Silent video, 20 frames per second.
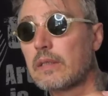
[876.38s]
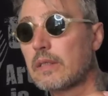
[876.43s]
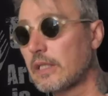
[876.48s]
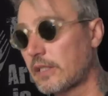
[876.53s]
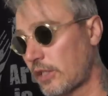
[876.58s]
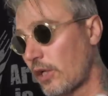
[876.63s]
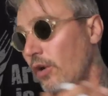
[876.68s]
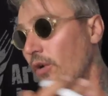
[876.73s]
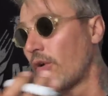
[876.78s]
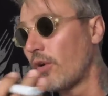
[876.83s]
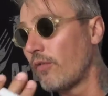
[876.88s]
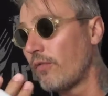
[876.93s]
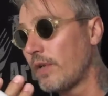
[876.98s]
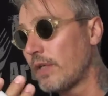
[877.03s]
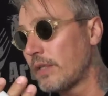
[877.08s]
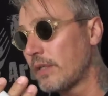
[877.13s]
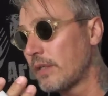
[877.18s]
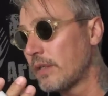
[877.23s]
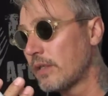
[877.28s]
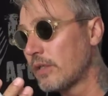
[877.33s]
the theory of
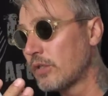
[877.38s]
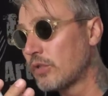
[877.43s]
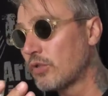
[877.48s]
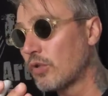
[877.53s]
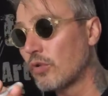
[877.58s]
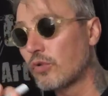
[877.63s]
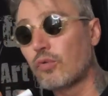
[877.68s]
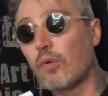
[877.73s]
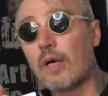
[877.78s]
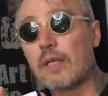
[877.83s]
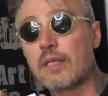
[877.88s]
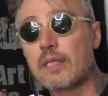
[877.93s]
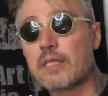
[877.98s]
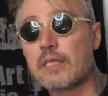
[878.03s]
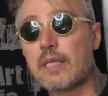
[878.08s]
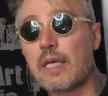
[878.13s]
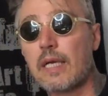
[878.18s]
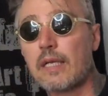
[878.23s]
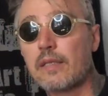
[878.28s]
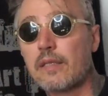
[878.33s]
it. So to
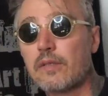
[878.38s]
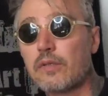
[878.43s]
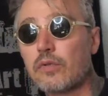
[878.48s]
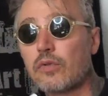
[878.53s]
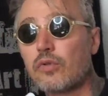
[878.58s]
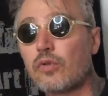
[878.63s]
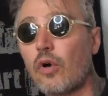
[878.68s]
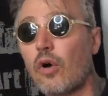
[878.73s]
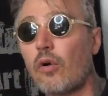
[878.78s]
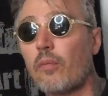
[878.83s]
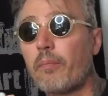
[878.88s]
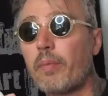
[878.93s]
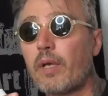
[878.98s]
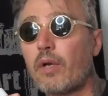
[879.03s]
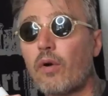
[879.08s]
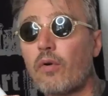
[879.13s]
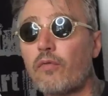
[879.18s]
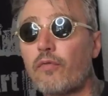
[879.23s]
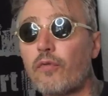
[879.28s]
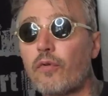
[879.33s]
understand, don't be
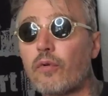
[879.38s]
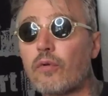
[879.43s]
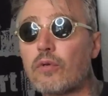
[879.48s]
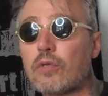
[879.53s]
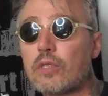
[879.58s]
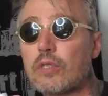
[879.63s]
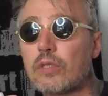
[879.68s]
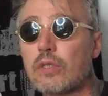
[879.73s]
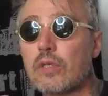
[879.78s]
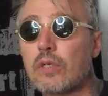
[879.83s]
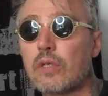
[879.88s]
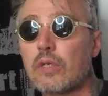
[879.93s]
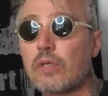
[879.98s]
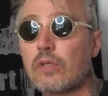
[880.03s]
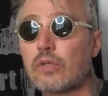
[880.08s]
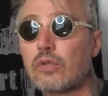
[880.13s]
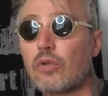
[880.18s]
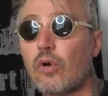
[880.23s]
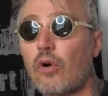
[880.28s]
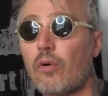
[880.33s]
confused,
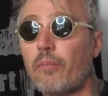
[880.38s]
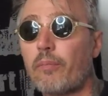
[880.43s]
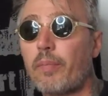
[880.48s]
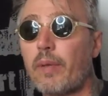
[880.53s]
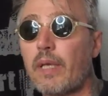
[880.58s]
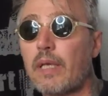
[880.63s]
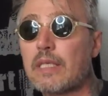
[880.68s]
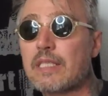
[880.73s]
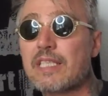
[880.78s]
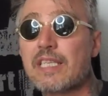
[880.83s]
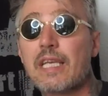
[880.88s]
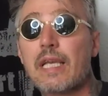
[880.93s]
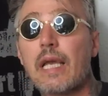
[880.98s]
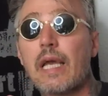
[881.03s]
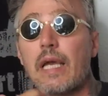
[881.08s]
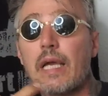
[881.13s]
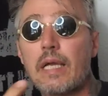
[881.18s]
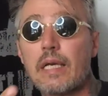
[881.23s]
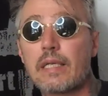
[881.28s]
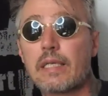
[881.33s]
don't be
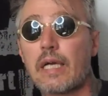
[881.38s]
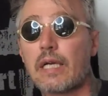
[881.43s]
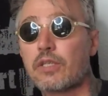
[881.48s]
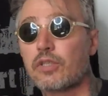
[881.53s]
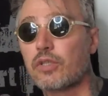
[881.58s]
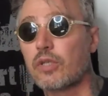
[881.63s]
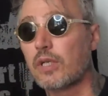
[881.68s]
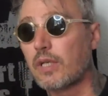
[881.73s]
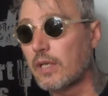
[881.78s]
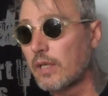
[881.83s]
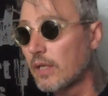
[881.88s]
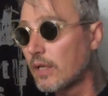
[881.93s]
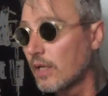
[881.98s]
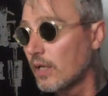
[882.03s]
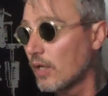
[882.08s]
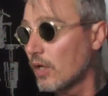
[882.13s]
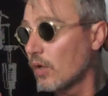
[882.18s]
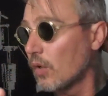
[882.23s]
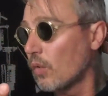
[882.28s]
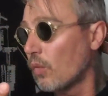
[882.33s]
scared actually
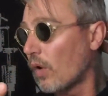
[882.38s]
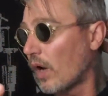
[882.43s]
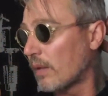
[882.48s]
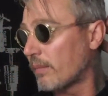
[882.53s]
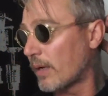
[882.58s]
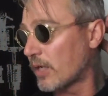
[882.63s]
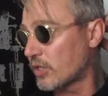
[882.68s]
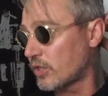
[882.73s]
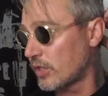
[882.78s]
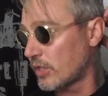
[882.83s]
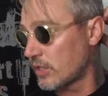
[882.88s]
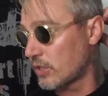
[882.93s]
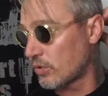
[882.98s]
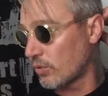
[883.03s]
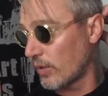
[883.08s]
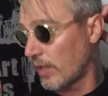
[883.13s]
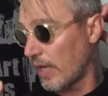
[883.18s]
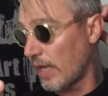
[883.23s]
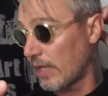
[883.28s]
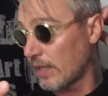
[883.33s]
what machines
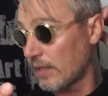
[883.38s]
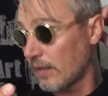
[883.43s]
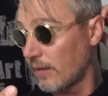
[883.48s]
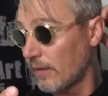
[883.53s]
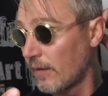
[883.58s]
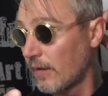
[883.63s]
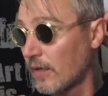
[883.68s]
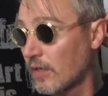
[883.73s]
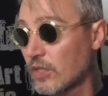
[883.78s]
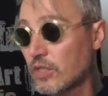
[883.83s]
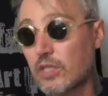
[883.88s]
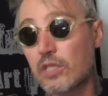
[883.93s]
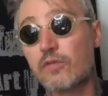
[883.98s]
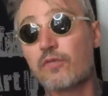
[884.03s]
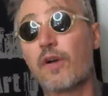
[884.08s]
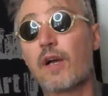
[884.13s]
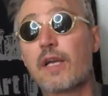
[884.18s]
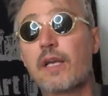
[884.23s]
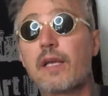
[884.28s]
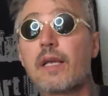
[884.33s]
to get. Just
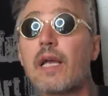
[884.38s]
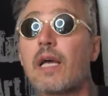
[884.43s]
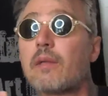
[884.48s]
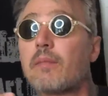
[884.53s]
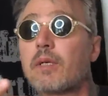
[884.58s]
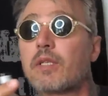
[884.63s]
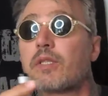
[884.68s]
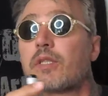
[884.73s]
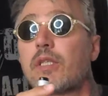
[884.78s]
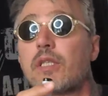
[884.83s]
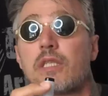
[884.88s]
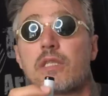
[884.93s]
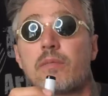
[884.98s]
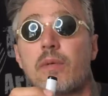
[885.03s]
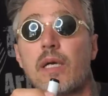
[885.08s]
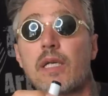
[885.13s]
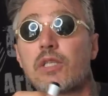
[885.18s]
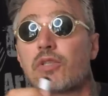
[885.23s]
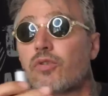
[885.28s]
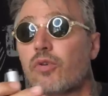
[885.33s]
fucking get machines,
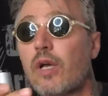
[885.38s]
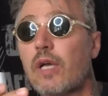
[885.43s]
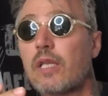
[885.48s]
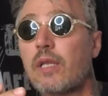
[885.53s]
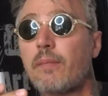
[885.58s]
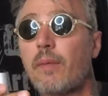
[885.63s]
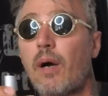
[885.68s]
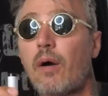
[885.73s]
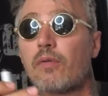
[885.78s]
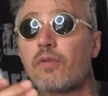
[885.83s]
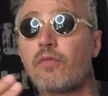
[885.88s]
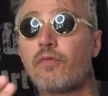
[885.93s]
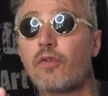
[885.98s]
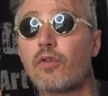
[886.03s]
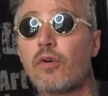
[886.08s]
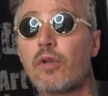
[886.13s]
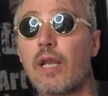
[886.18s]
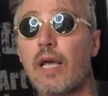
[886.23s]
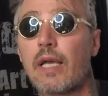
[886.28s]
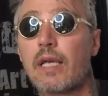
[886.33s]
man. Try them out. If you
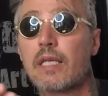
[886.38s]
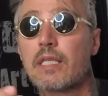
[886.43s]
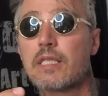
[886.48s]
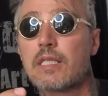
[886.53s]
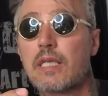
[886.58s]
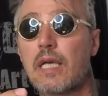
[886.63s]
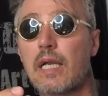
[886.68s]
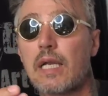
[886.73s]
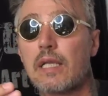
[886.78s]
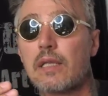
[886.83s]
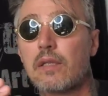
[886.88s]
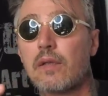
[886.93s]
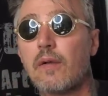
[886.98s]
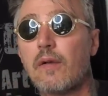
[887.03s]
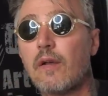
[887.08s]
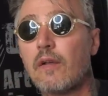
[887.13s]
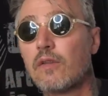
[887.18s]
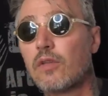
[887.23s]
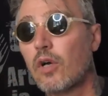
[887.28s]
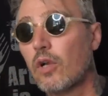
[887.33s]
don't like it, sell it.
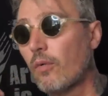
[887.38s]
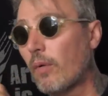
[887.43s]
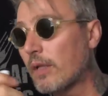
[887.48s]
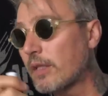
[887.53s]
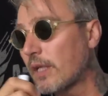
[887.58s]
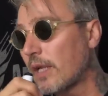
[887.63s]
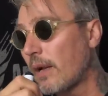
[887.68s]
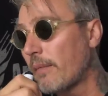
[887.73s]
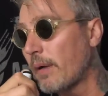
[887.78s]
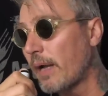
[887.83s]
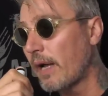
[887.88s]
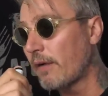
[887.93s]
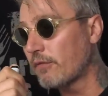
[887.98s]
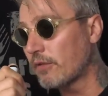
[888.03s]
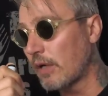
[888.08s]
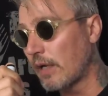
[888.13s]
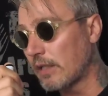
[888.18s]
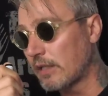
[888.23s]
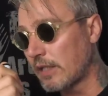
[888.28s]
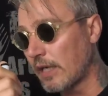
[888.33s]
The only one thing
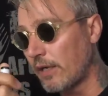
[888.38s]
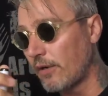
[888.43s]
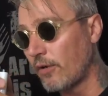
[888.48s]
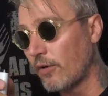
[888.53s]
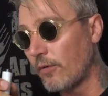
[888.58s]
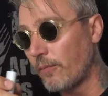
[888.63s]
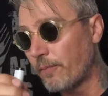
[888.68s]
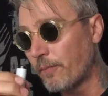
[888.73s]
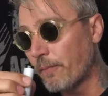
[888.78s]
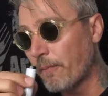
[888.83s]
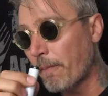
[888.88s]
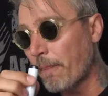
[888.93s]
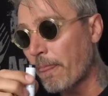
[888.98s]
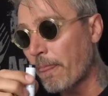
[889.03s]
I tell you,